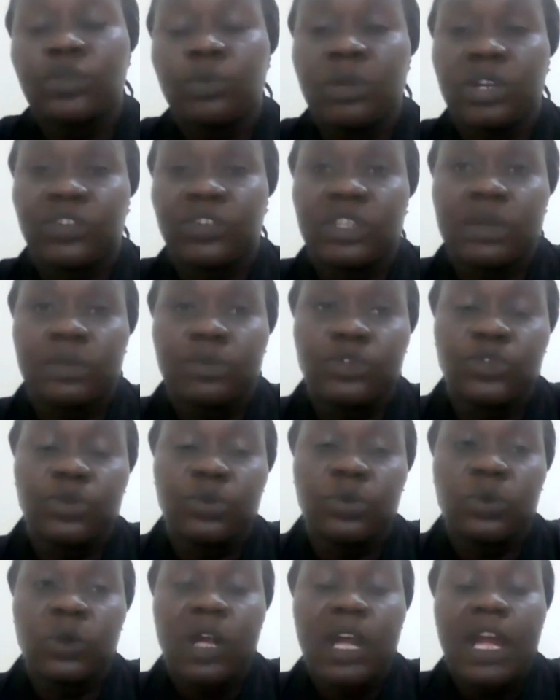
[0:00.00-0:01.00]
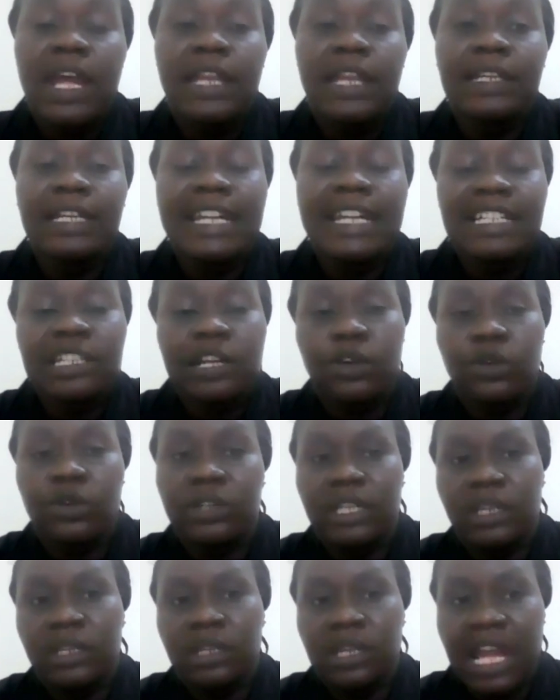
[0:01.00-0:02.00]
which makes them to later
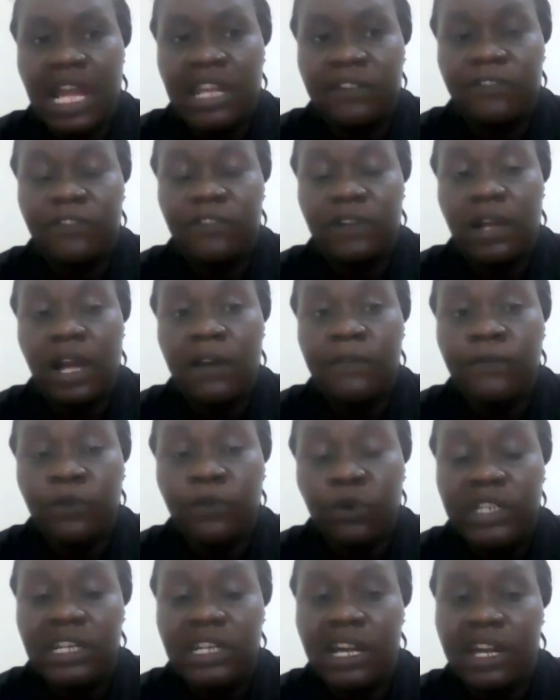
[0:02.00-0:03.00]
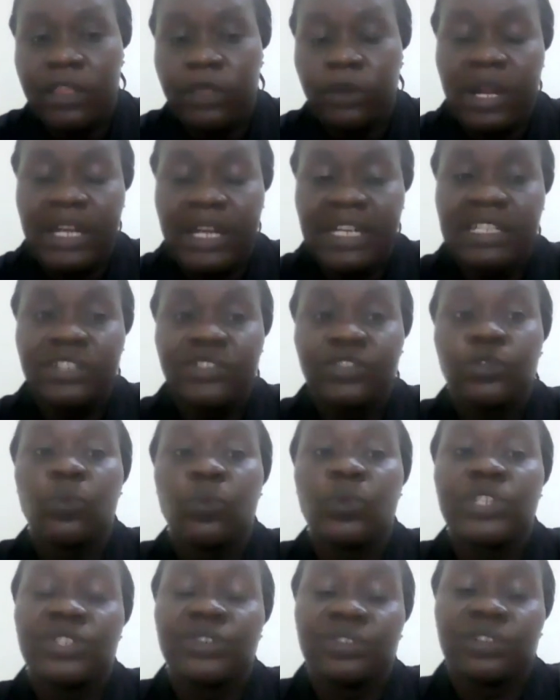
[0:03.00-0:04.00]
on in life avoid
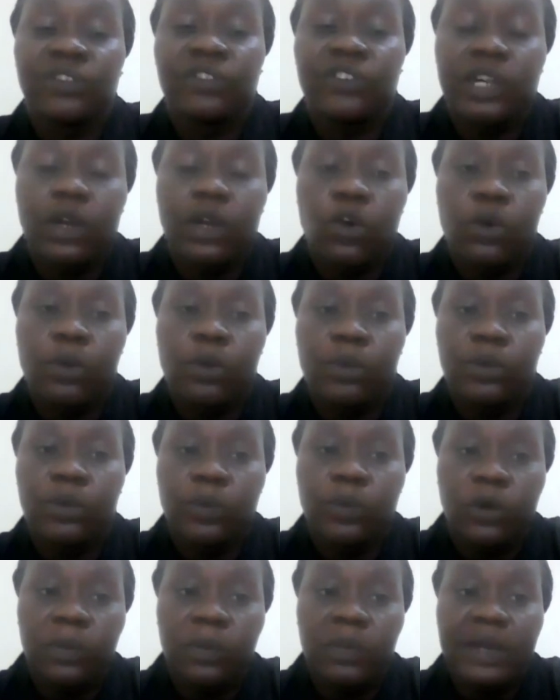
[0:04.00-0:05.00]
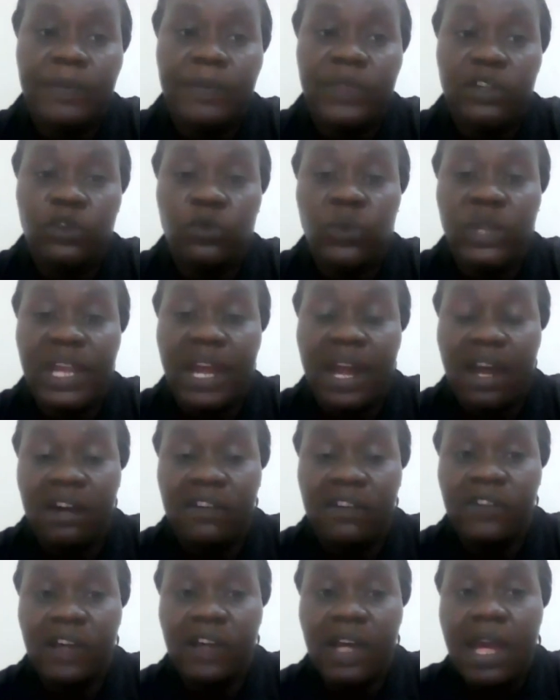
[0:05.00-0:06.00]
arthritis, which is a very common problem that we
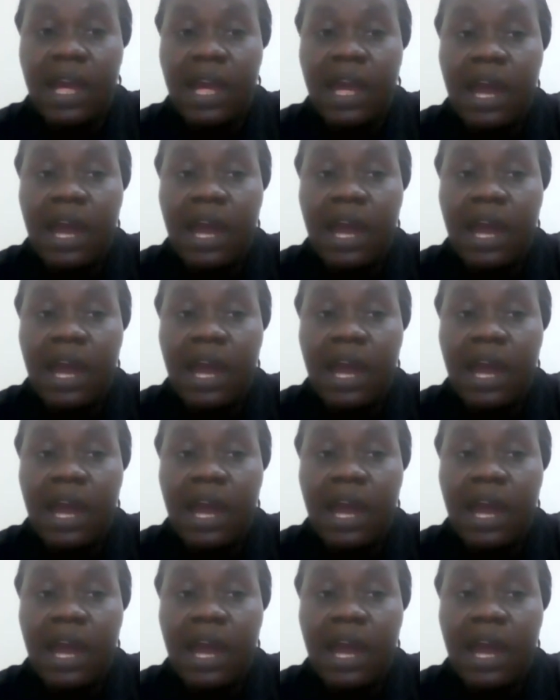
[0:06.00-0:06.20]
have